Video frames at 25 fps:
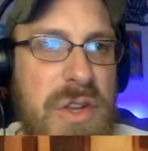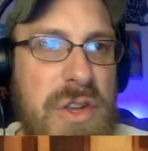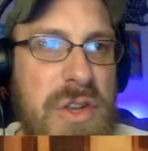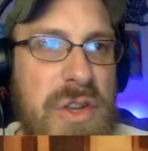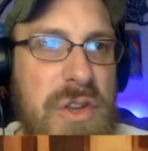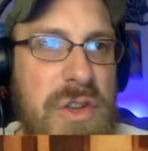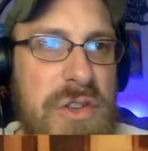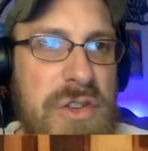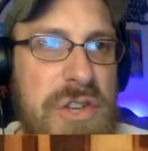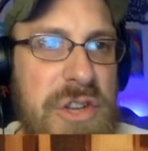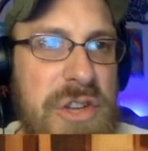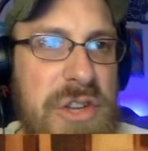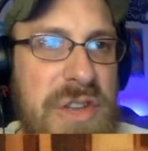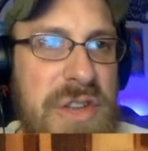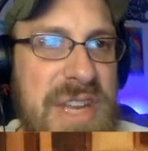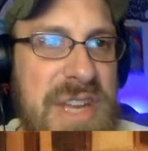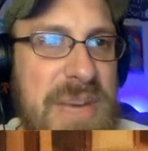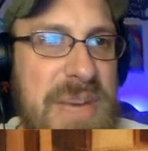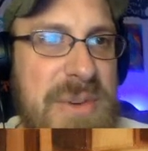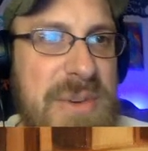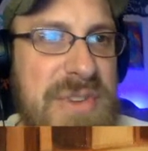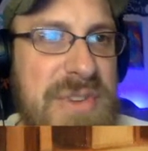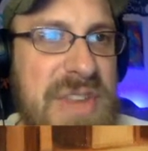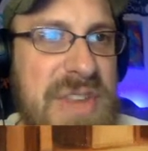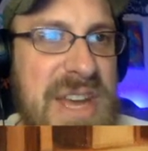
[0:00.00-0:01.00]
So you know that he
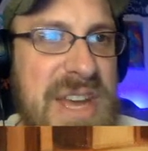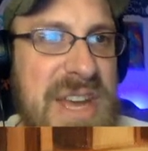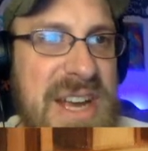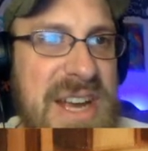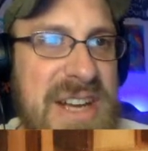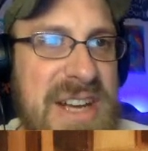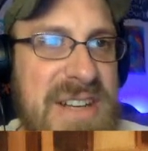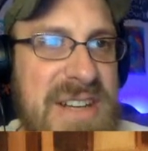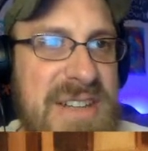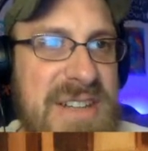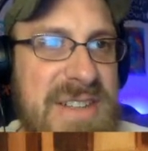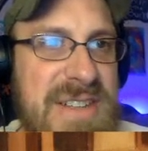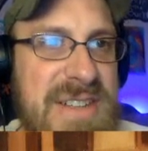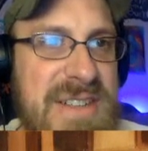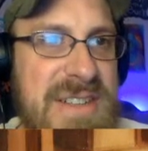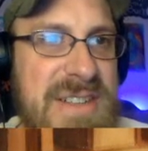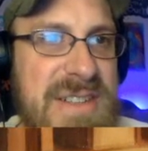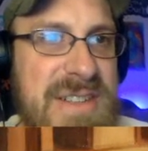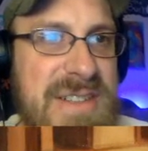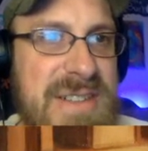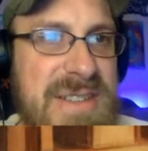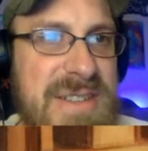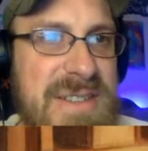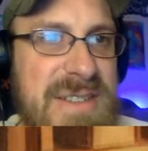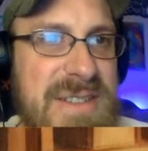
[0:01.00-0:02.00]
was there,
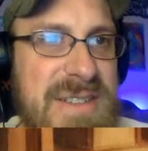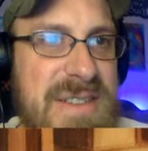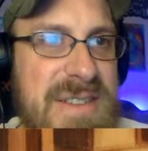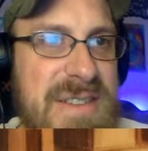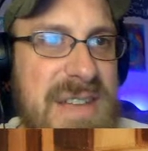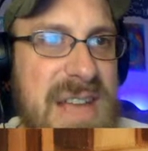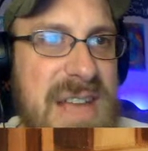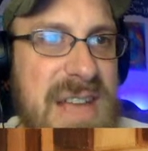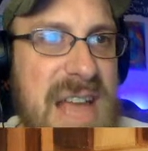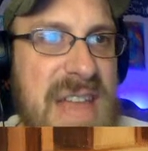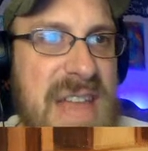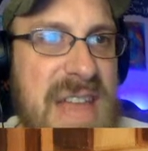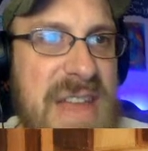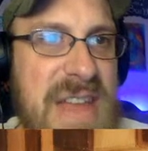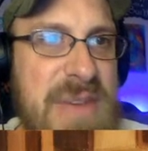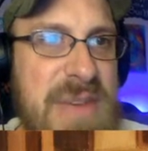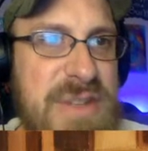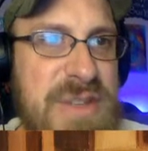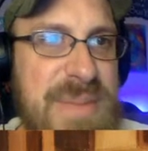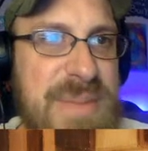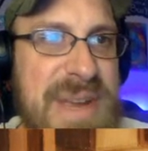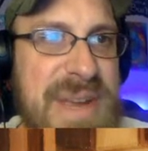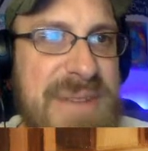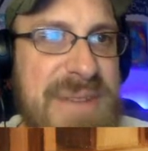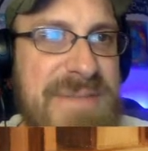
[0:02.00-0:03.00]
and that he was
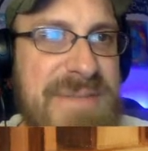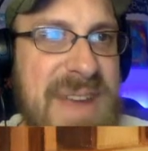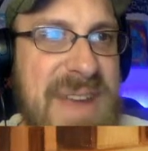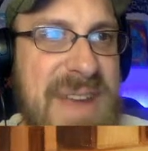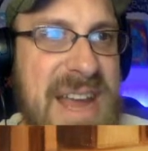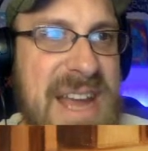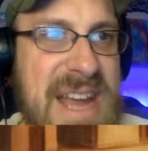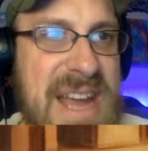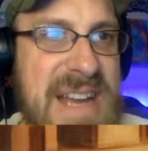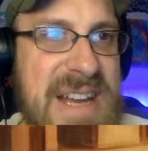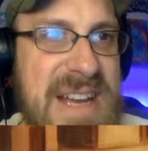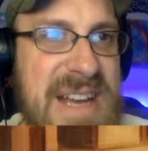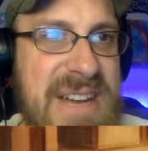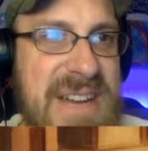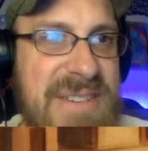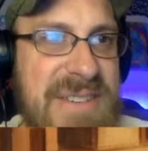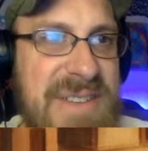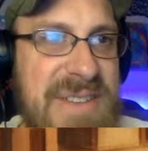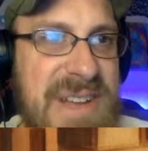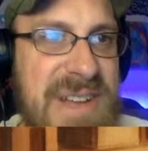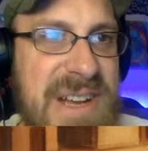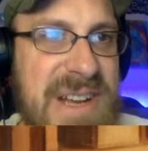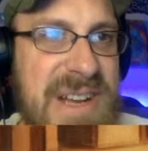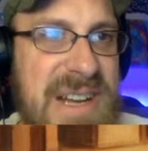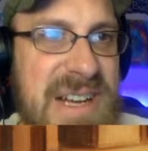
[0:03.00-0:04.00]
a big fan
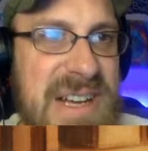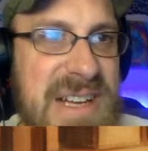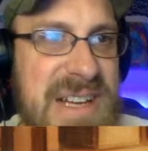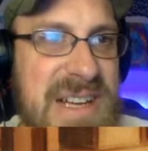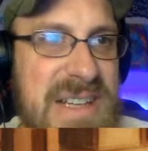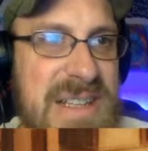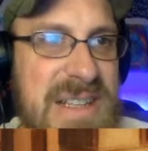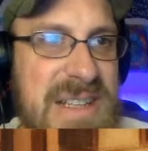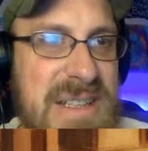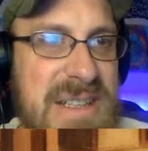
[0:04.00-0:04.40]
of